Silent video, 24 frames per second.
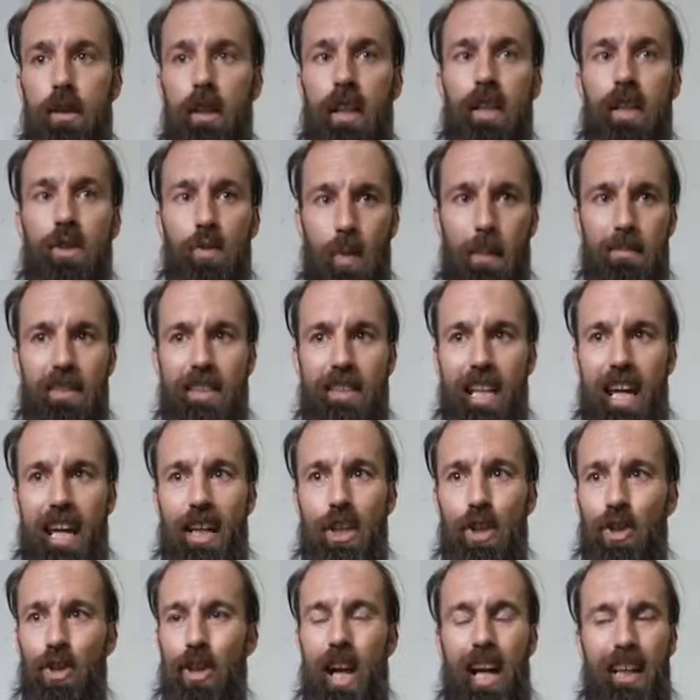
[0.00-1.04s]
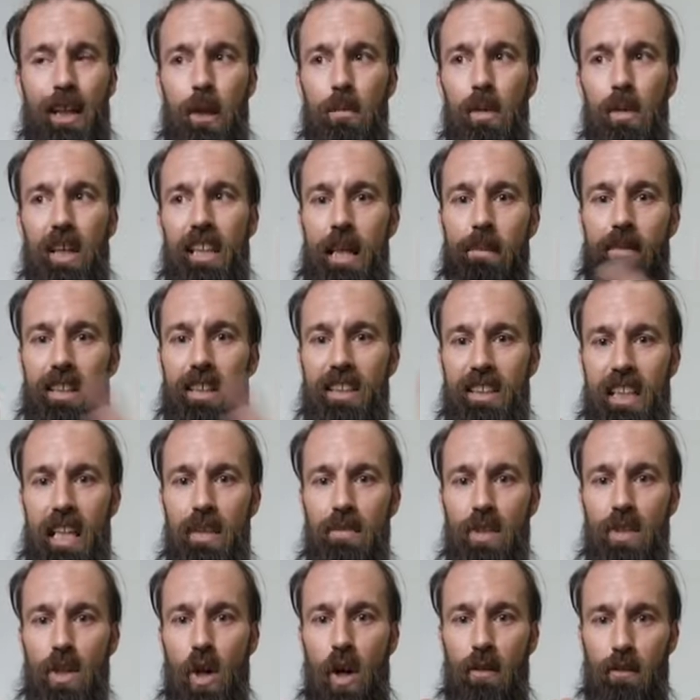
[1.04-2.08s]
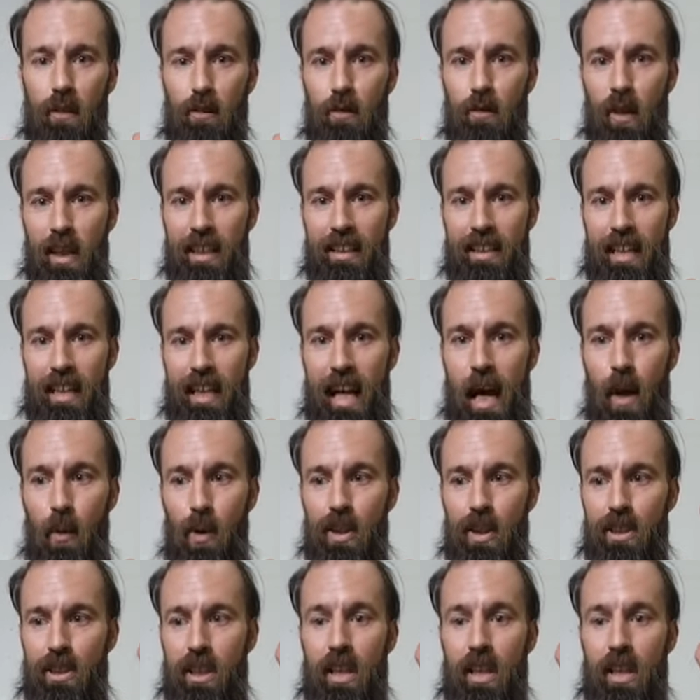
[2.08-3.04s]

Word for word: Is what I'm saying. You're not gonna keep the TV on for fucking ten hours